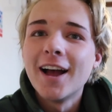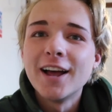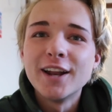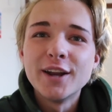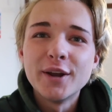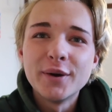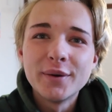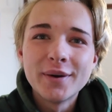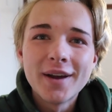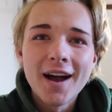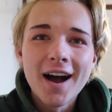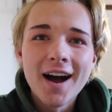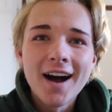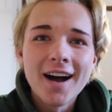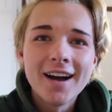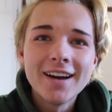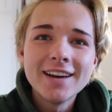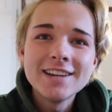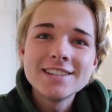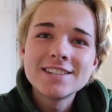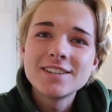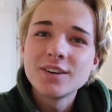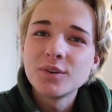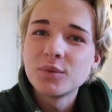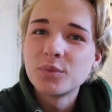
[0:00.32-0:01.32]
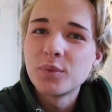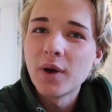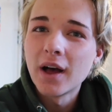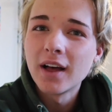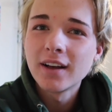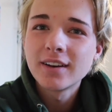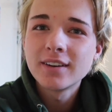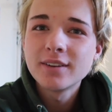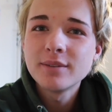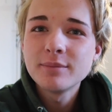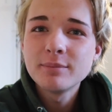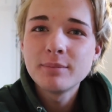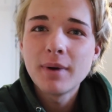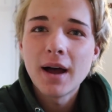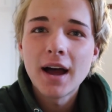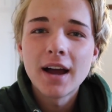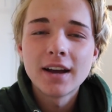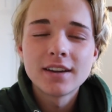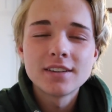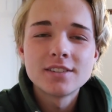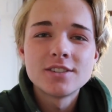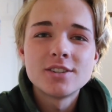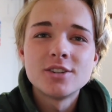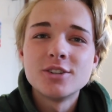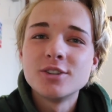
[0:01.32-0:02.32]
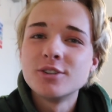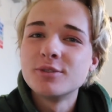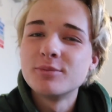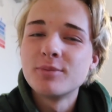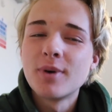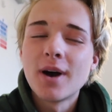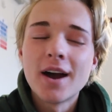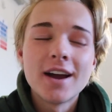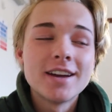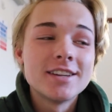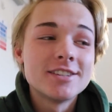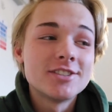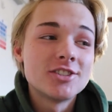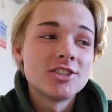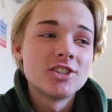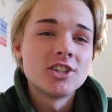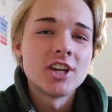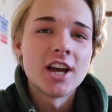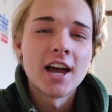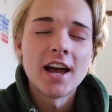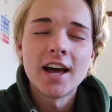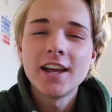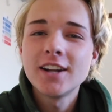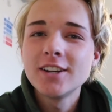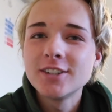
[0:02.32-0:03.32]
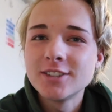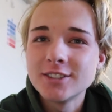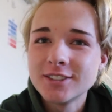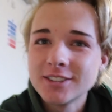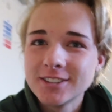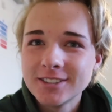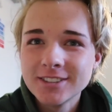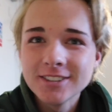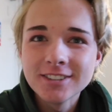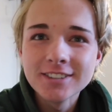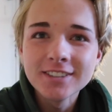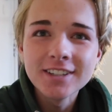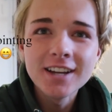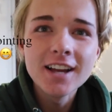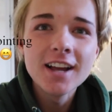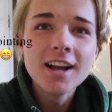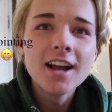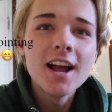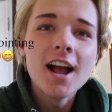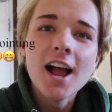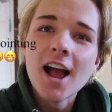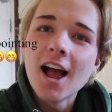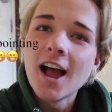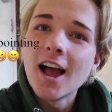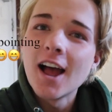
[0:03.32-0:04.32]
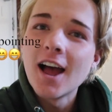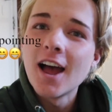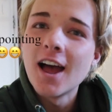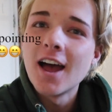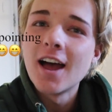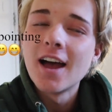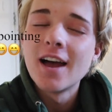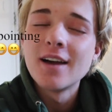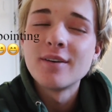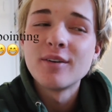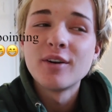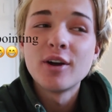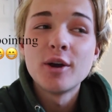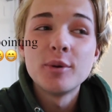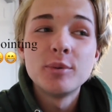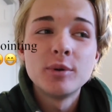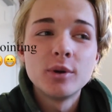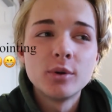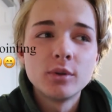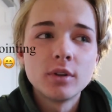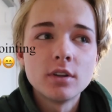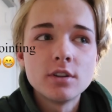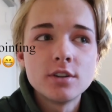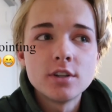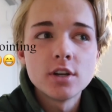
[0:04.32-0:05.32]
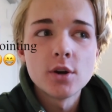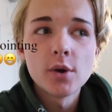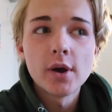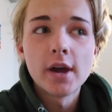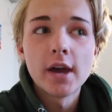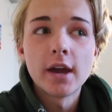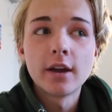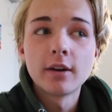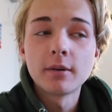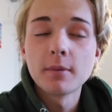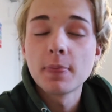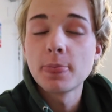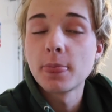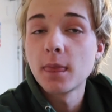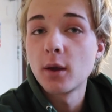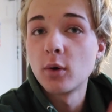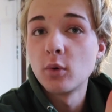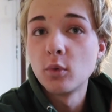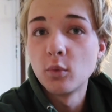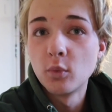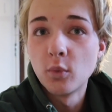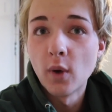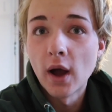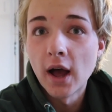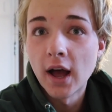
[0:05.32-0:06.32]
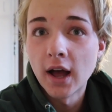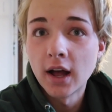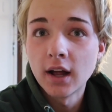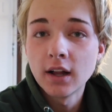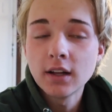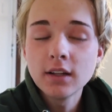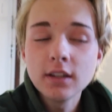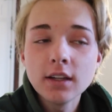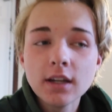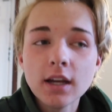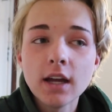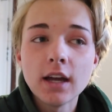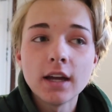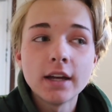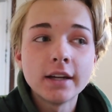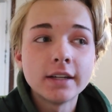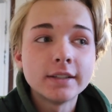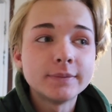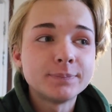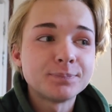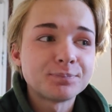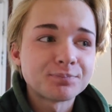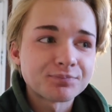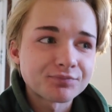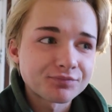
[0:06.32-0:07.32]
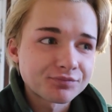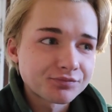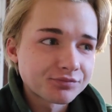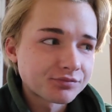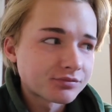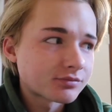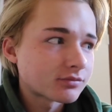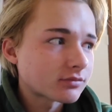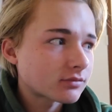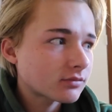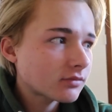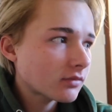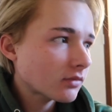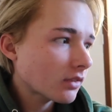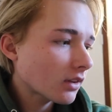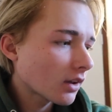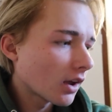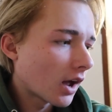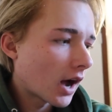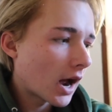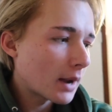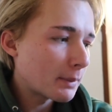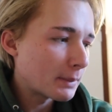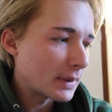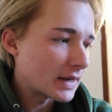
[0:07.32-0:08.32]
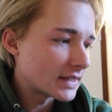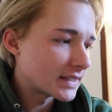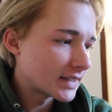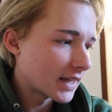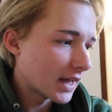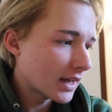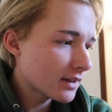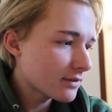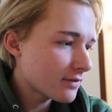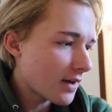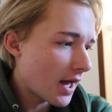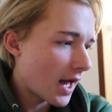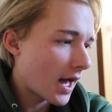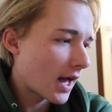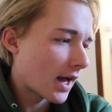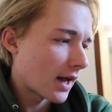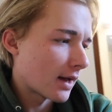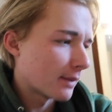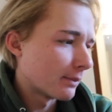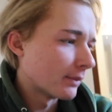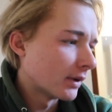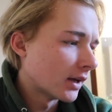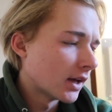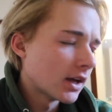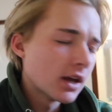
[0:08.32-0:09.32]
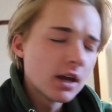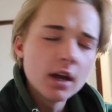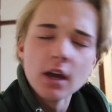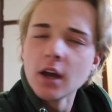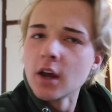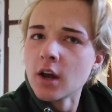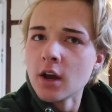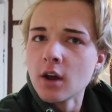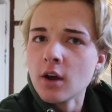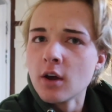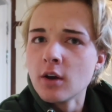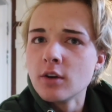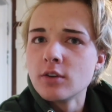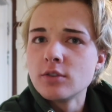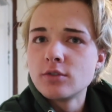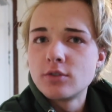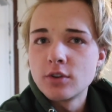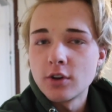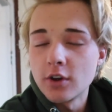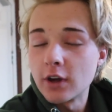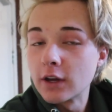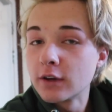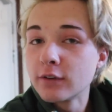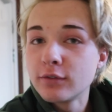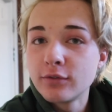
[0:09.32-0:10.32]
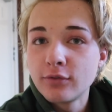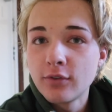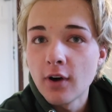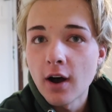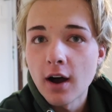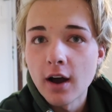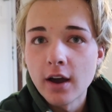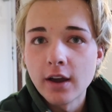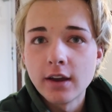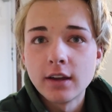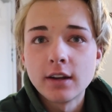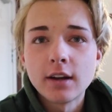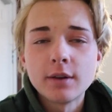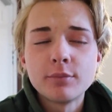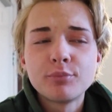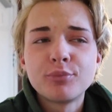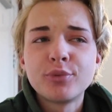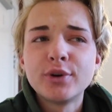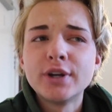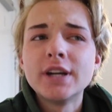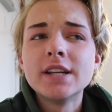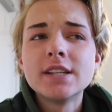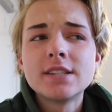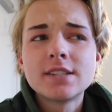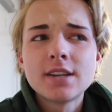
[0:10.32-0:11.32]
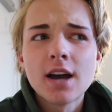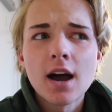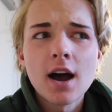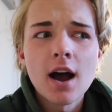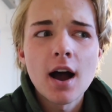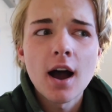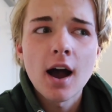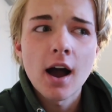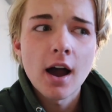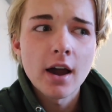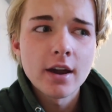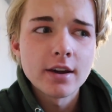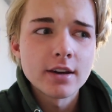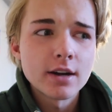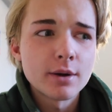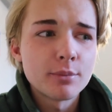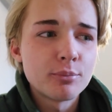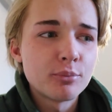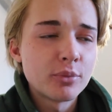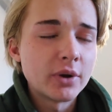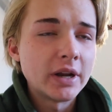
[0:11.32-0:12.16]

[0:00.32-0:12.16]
Hello guys, welcome back to my channel. I hope you all are doing well. I myself am doing fine. I'm pretty tired.